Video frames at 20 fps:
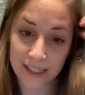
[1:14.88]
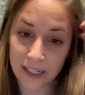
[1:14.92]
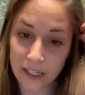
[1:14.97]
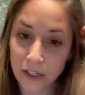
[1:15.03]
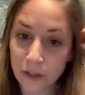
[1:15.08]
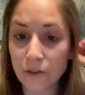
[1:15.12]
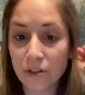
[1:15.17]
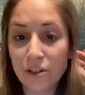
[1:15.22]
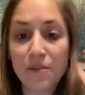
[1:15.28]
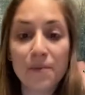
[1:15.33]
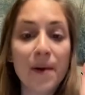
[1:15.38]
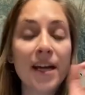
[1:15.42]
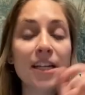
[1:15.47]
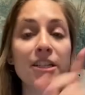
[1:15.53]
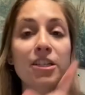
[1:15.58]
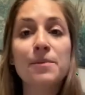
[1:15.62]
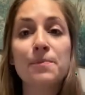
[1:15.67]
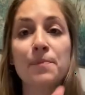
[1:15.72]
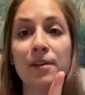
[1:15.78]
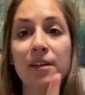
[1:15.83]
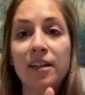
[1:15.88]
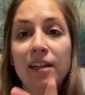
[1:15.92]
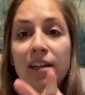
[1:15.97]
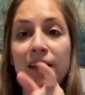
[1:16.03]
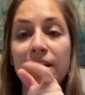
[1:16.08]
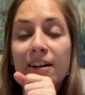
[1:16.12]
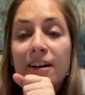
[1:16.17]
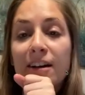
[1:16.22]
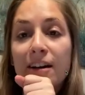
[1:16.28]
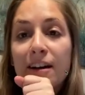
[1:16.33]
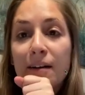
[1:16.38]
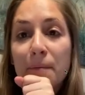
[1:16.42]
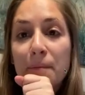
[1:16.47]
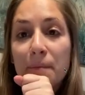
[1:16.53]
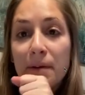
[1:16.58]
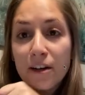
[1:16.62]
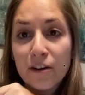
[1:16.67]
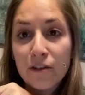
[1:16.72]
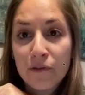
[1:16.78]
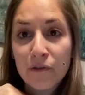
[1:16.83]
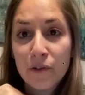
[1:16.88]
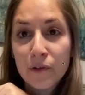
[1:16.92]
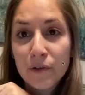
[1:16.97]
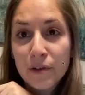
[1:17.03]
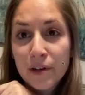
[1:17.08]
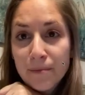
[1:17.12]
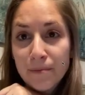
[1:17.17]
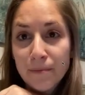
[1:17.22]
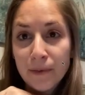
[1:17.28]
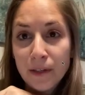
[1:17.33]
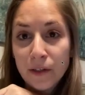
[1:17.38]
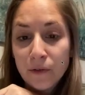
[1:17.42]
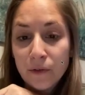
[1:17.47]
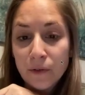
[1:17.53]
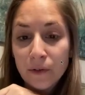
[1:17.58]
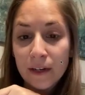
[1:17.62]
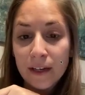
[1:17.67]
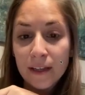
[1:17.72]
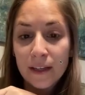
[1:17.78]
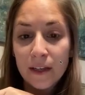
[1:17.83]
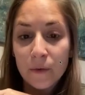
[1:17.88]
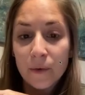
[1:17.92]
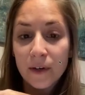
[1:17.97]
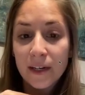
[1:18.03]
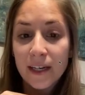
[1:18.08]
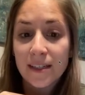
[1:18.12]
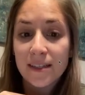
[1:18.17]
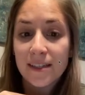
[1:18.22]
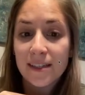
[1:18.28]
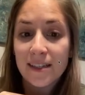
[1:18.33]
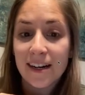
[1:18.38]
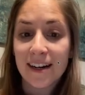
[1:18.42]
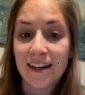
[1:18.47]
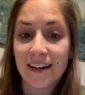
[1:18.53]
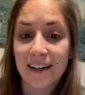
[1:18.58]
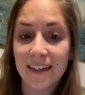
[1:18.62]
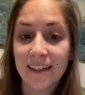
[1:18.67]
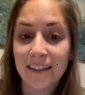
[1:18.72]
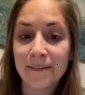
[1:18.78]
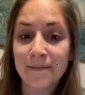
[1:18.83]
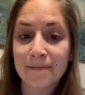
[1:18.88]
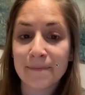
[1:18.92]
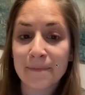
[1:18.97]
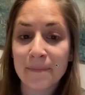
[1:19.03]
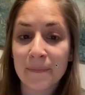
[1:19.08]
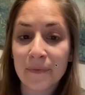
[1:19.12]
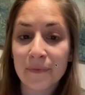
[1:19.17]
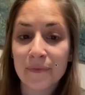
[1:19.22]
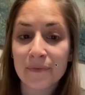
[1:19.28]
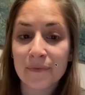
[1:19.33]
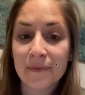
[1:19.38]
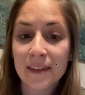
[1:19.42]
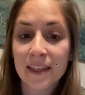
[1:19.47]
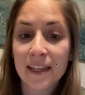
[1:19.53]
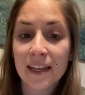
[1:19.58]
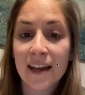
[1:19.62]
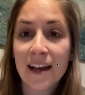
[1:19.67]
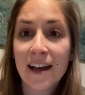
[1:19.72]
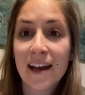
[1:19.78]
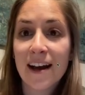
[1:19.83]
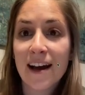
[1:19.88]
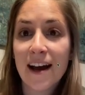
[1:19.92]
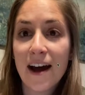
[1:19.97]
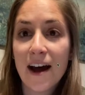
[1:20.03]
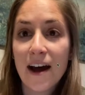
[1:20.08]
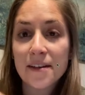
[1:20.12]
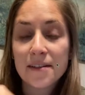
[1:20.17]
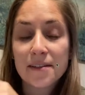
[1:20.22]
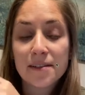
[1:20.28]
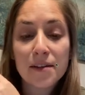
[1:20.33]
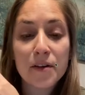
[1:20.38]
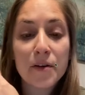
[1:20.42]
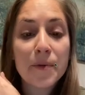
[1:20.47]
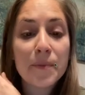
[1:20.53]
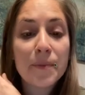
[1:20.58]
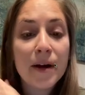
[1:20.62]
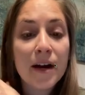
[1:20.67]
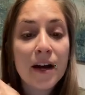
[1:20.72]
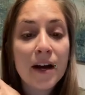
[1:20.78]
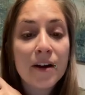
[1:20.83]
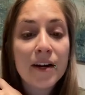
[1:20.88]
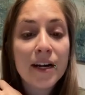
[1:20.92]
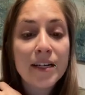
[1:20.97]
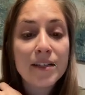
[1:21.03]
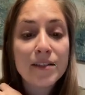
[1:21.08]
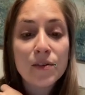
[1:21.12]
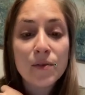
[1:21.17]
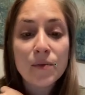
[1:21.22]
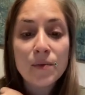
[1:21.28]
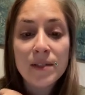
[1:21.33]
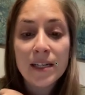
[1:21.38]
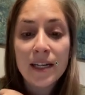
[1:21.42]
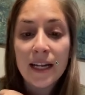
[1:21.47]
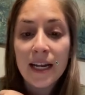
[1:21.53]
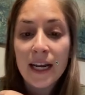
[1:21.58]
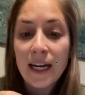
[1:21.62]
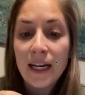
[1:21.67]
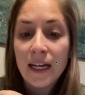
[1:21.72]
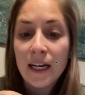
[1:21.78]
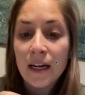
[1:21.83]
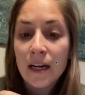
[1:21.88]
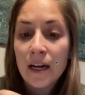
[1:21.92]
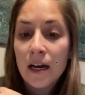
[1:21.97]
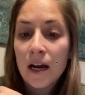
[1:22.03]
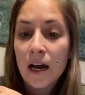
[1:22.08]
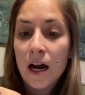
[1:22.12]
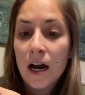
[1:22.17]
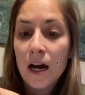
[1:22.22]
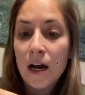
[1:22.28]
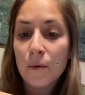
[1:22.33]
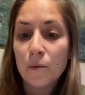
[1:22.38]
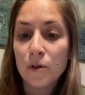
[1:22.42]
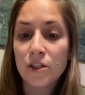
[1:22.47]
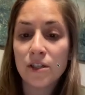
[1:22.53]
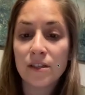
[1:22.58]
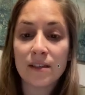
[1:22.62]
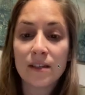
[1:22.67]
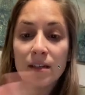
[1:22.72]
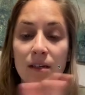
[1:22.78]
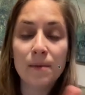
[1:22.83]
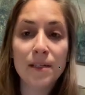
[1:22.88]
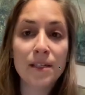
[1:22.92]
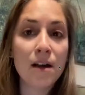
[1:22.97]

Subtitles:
the video come on and off. In general, you want your child to keep the microphone muted and the video on at all times.